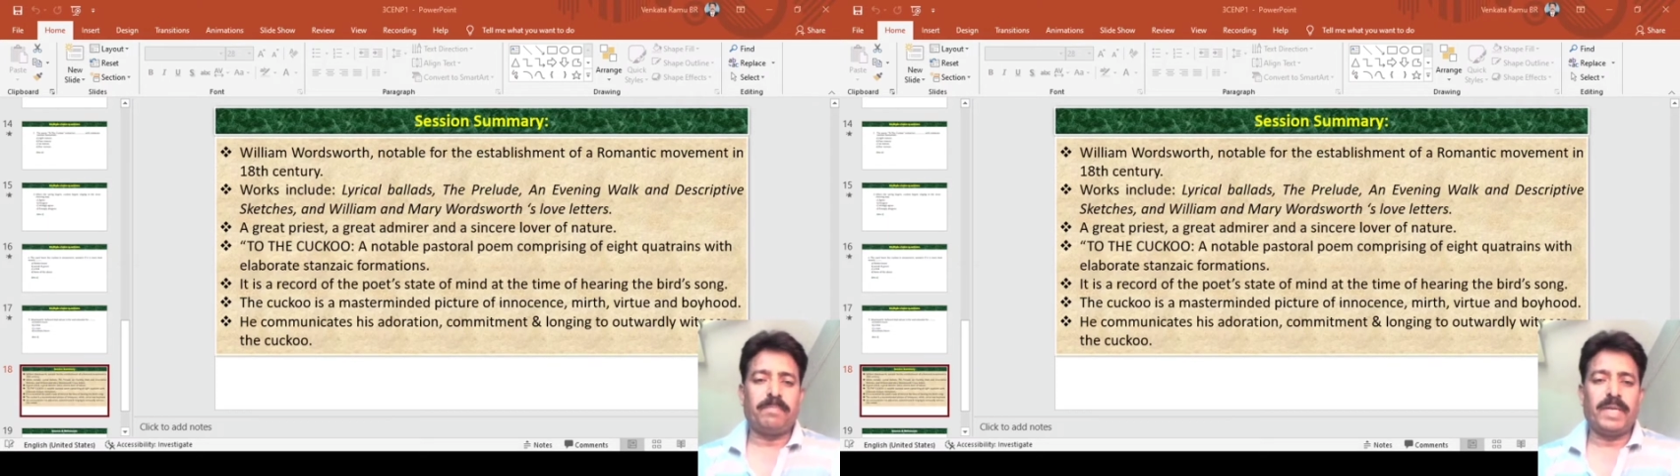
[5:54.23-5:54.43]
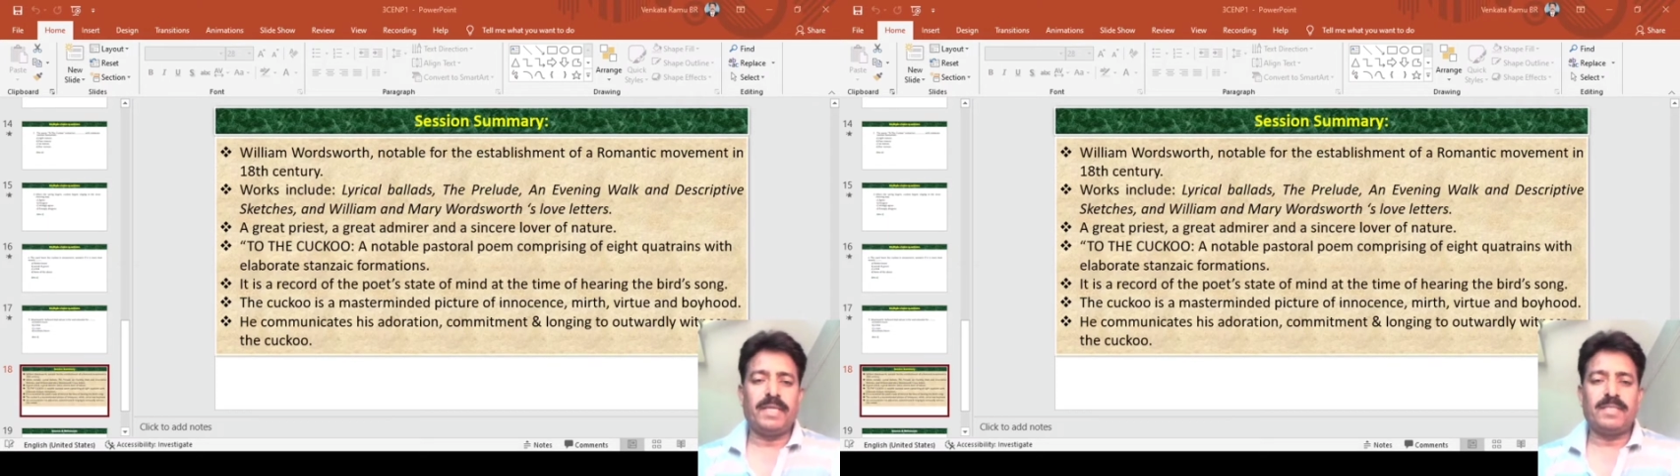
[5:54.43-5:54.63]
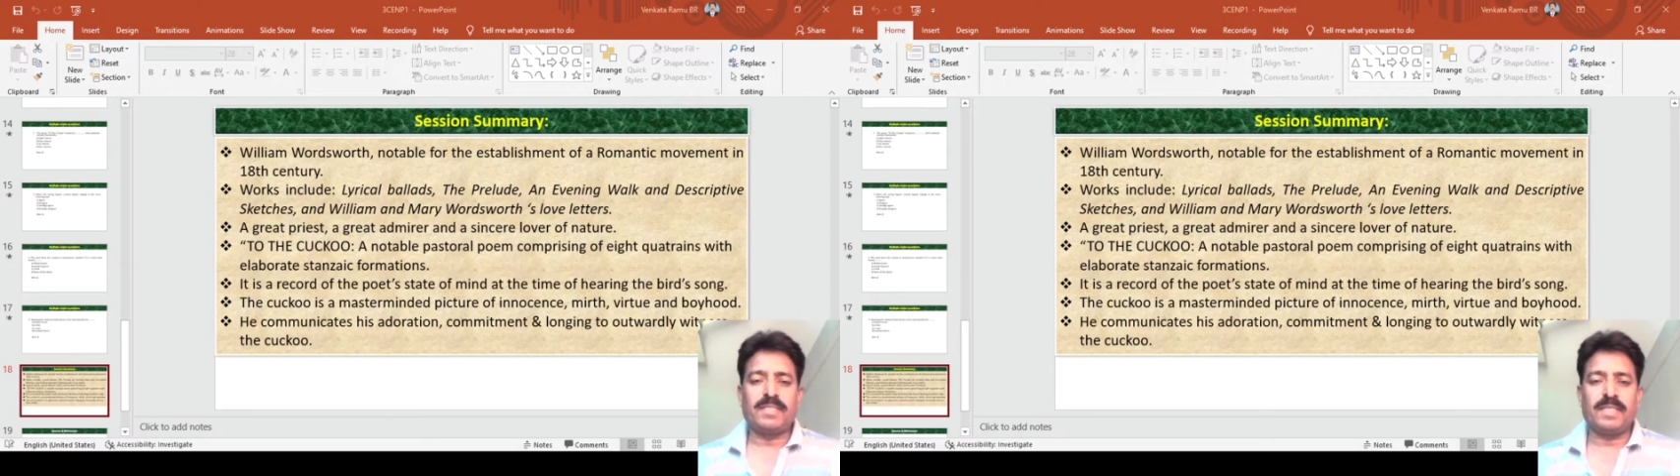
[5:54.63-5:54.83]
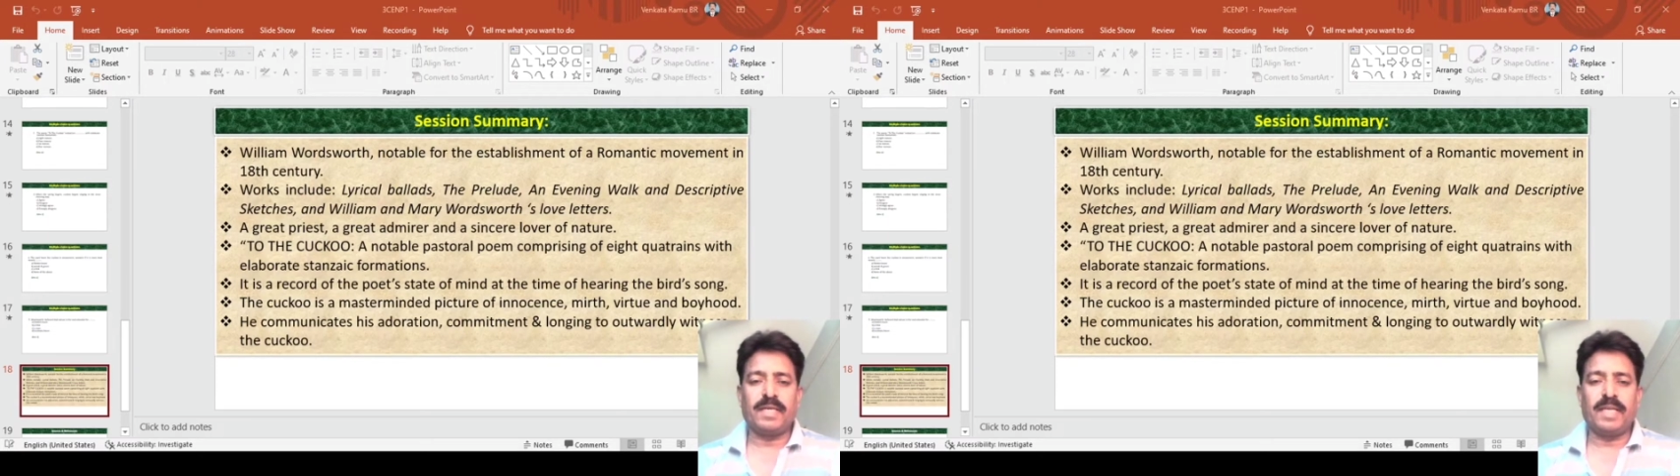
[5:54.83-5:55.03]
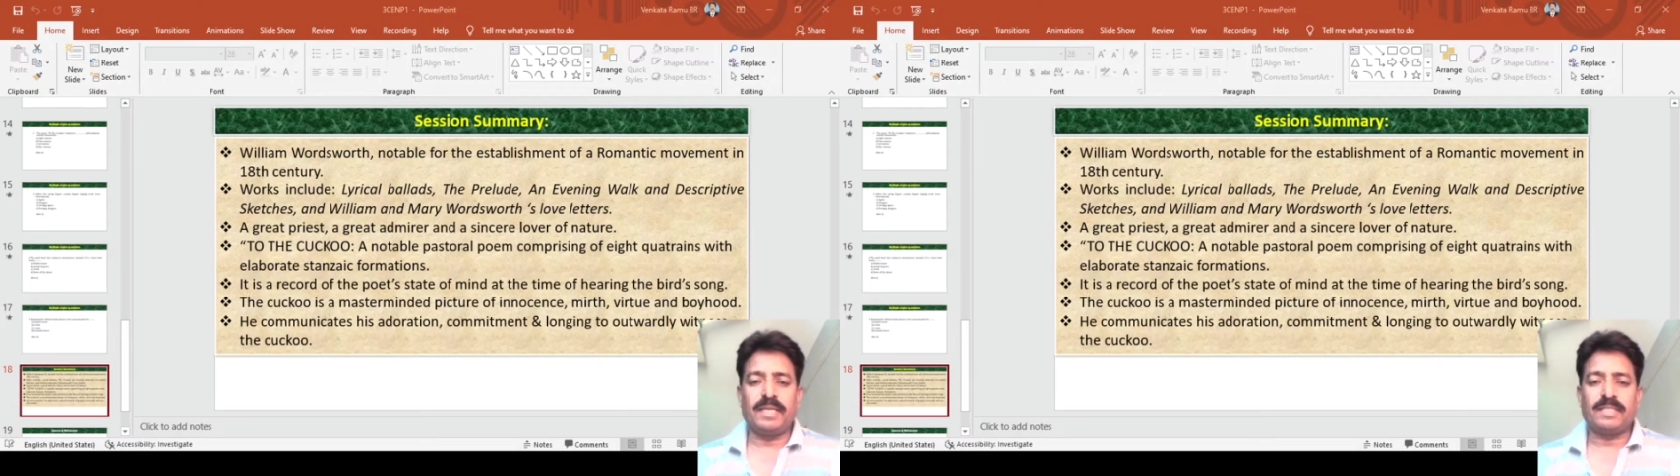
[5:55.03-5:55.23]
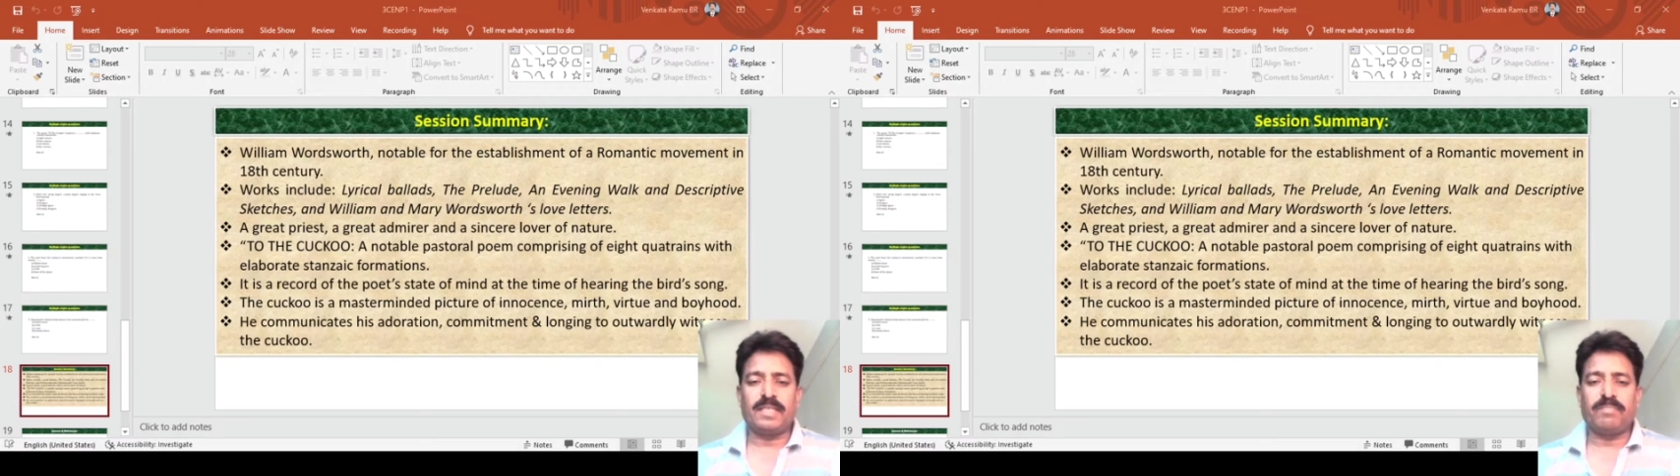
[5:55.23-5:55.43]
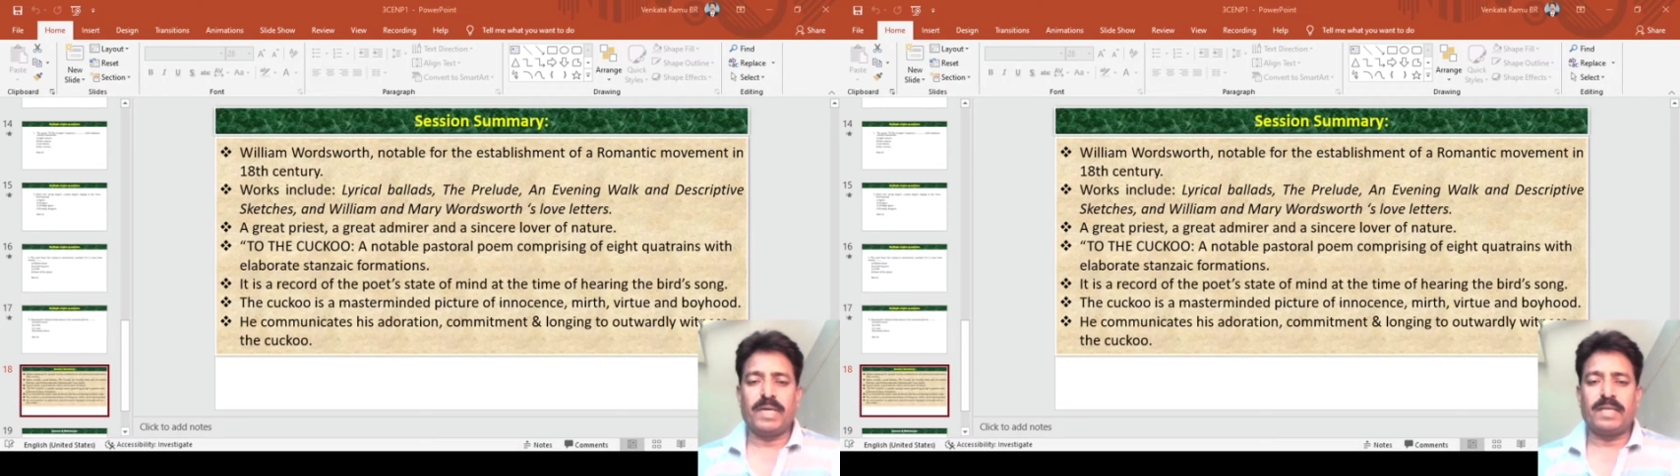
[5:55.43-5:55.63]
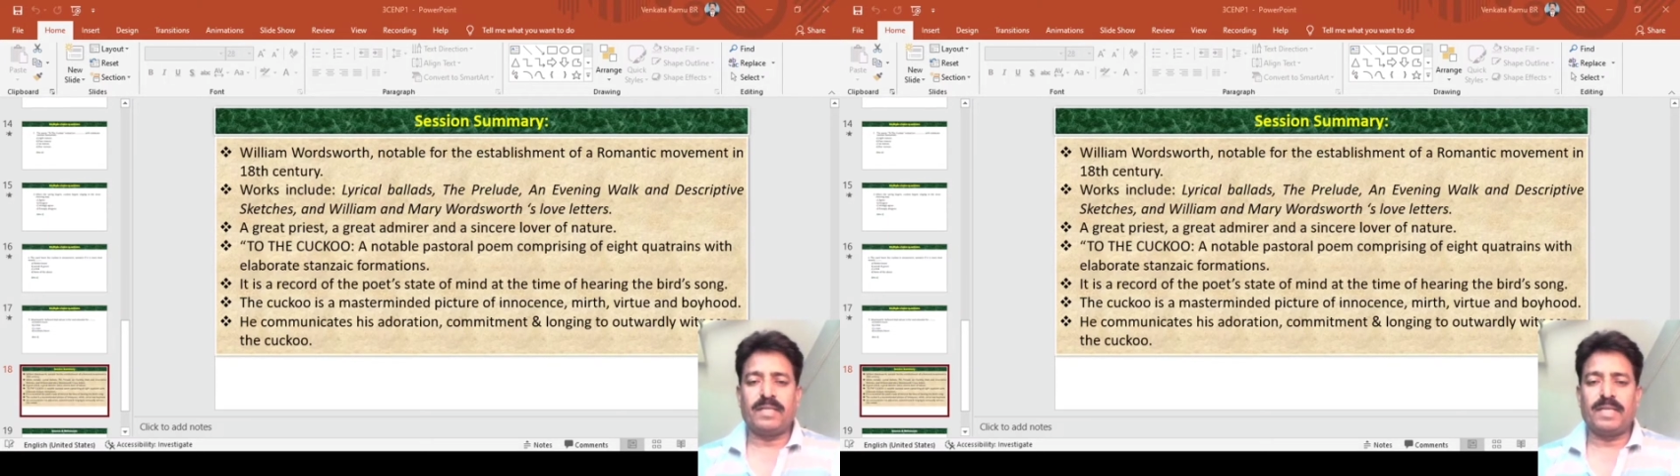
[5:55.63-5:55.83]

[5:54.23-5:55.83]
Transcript: priest, a great admirer,